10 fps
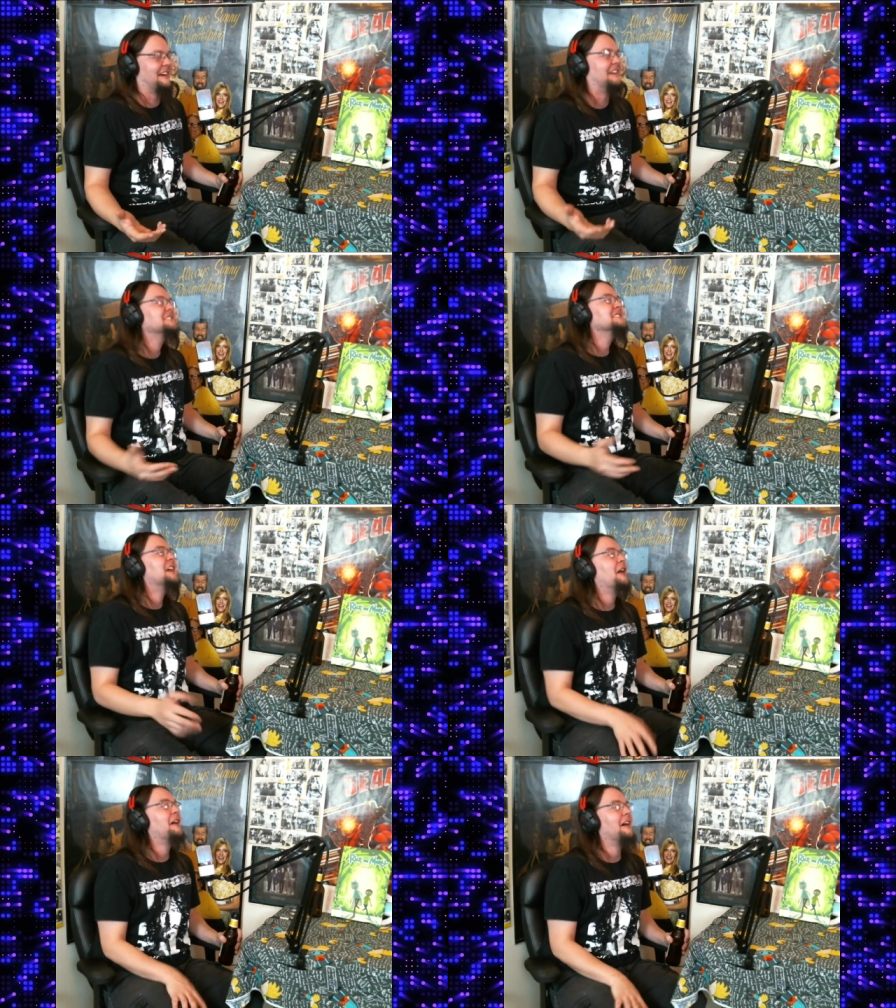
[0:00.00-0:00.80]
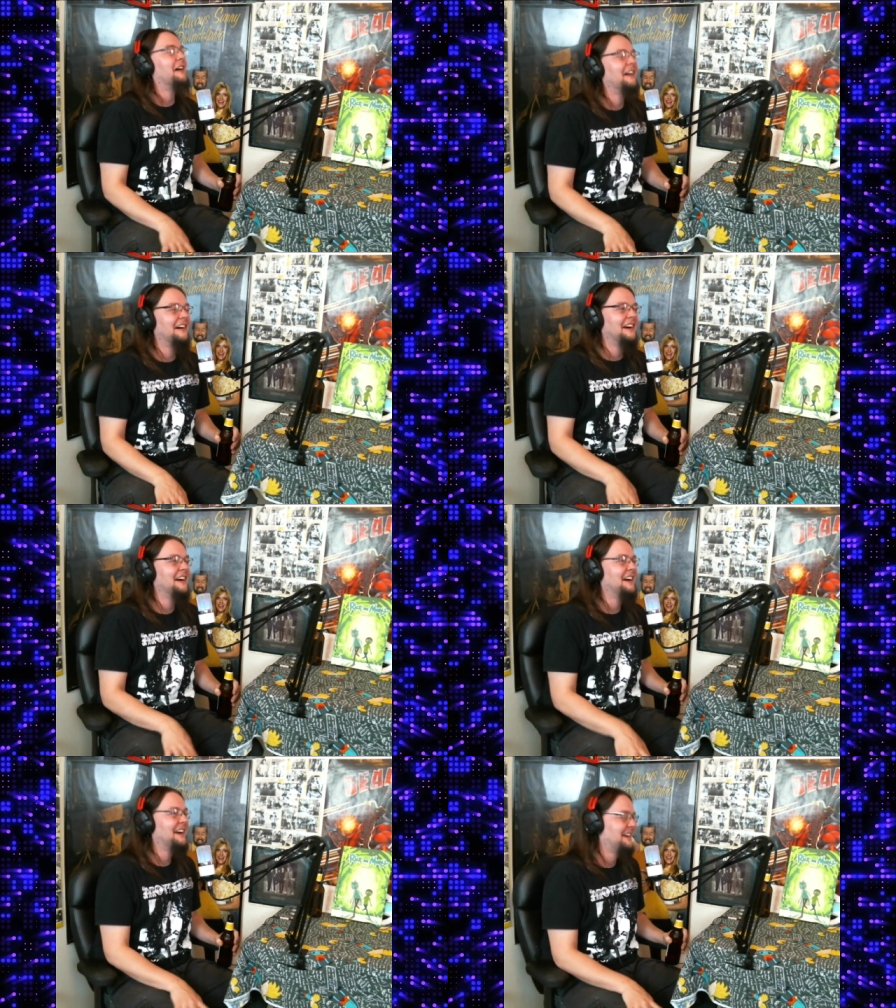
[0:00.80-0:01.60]
It's
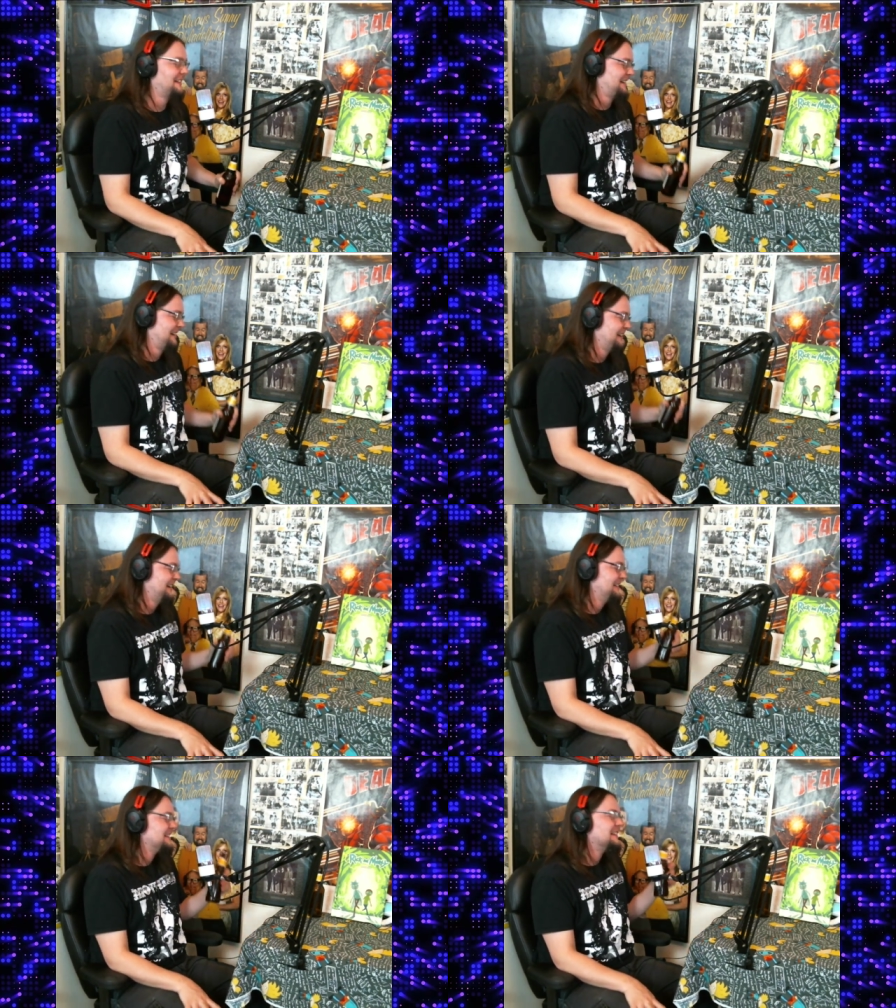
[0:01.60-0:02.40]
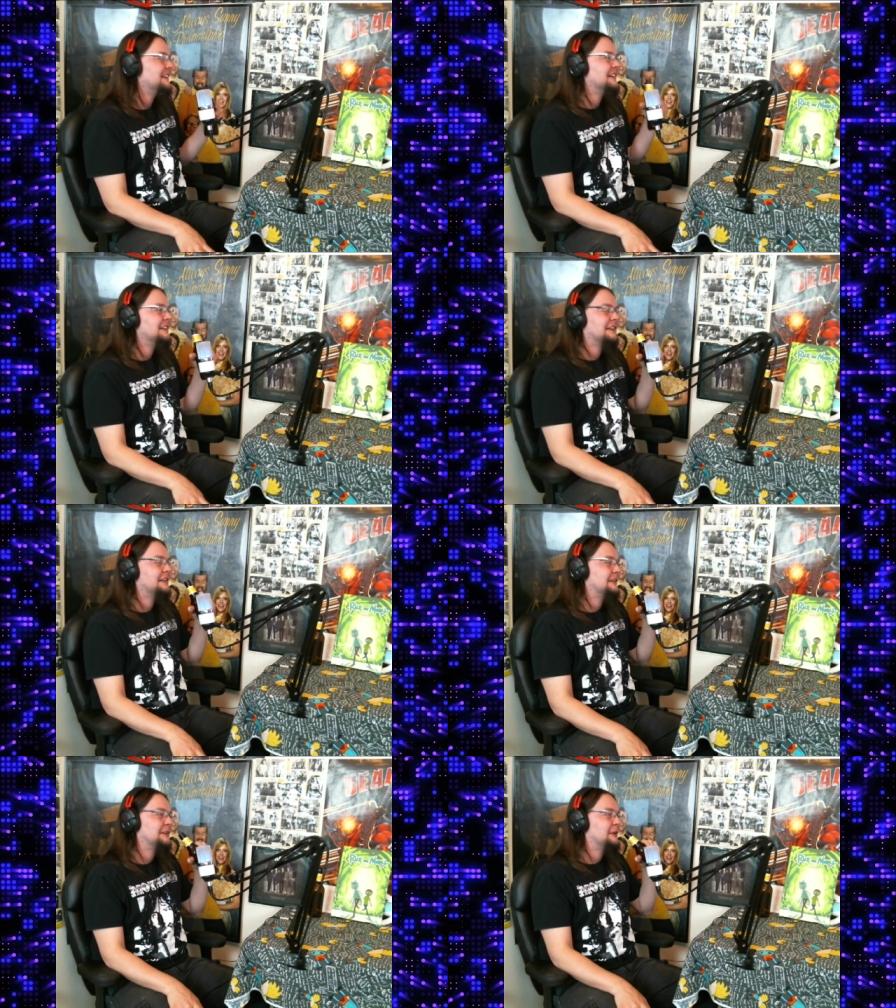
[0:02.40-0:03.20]
crazy. Yeah,
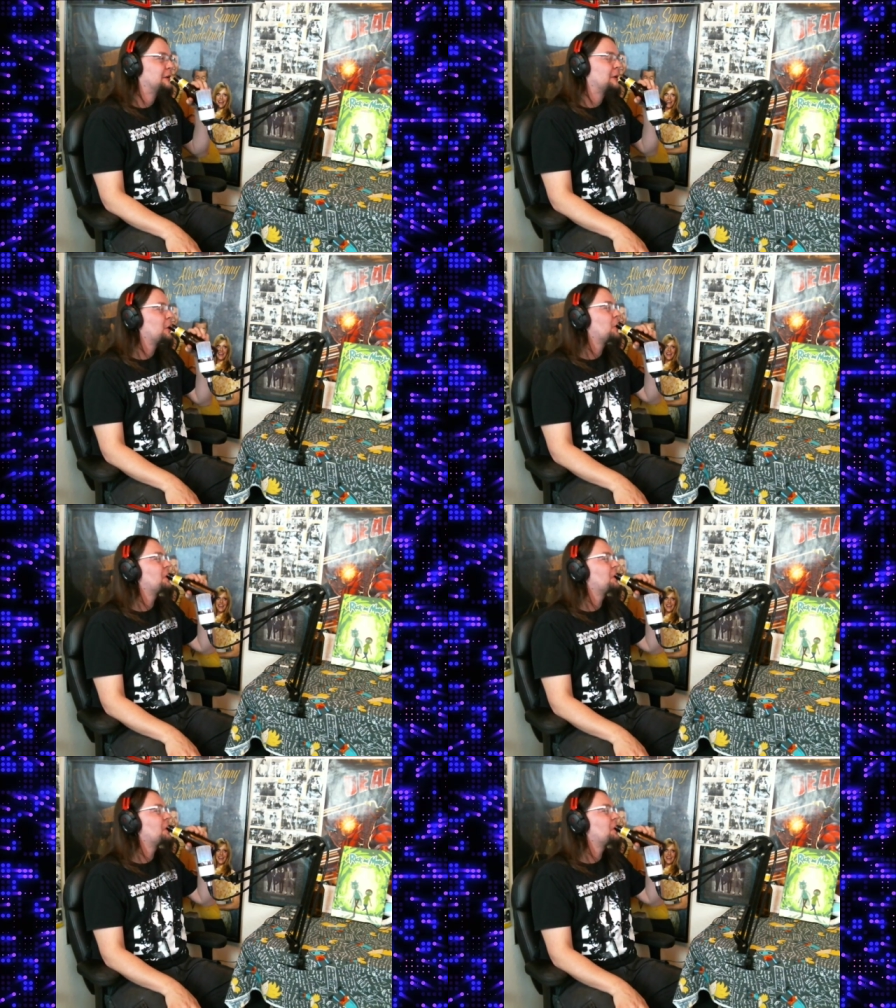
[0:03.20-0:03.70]
like you